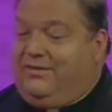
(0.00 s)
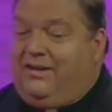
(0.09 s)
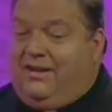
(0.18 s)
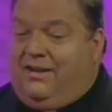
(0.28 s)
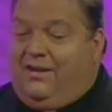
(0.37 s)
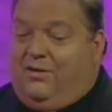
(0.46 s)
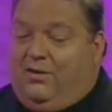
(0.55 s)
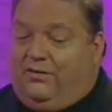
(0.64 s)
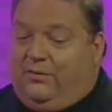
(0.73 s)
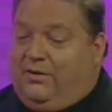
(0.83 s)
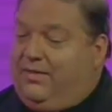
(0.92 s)
And
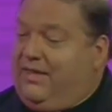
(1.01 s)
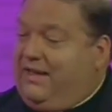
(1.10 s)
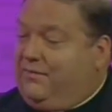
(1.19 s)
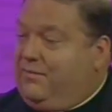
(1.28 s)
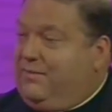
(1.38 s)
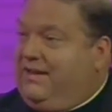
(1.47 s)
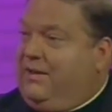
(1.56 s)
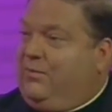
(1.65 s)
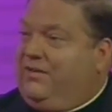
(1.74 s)
Carlos, I want to thank you for being here